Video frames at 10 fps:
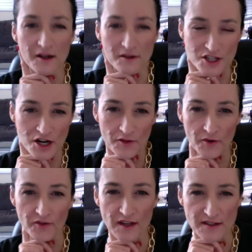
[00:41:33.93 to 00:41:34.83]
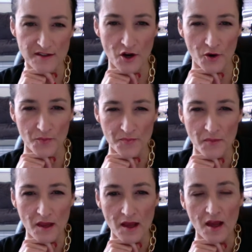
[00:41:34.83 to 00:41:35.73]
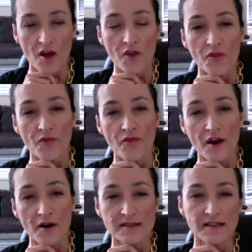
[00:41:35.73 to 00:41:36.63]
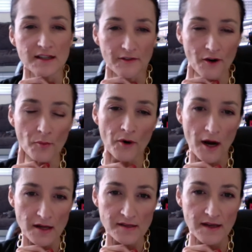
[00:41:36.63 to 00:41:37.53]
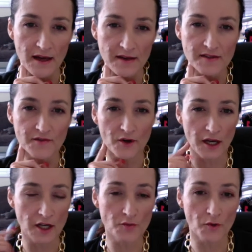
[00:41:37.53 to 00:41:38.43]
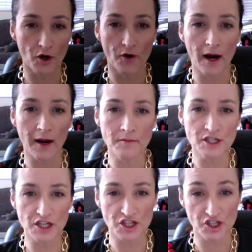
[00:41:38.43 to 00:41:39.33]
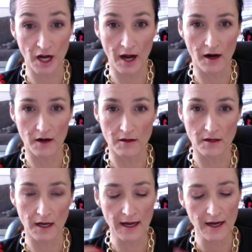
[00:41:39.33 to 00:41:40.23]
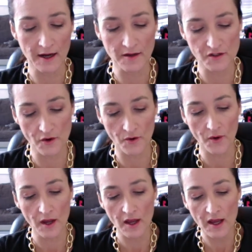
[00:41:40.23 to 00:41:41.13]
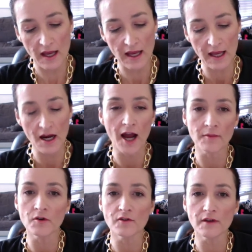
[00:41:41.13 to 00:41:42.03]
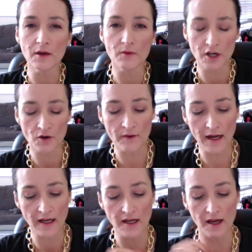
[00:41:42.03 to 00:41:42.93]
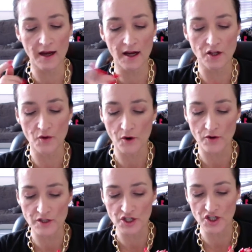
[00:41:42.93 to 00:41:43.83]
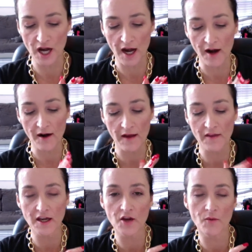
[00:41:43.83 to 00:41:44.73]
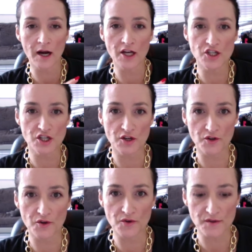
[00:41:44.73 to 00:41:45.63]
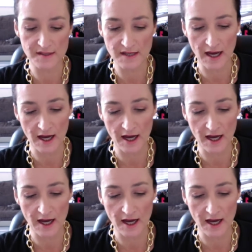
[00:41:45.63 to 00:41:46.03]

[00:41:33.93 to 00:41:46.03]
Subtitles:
share the movie. So there is a different process for each program to share. So in iMovie, when you're ready, you go to share and then you want to choose